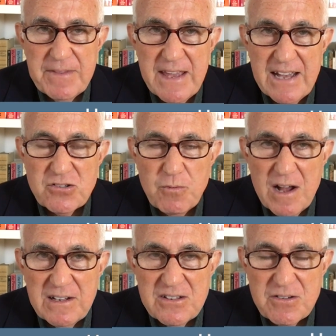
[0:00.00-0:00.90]
as
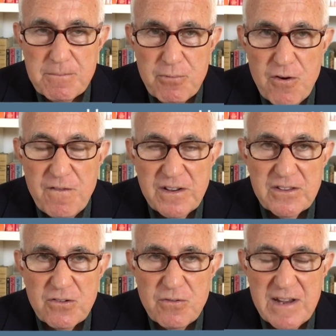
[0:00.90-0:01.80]
well as improving
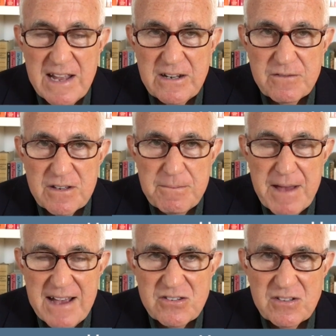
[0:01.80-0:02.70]
the creative
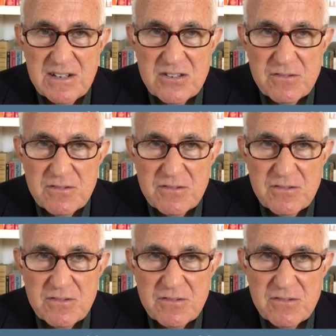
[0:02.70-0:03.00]
capacities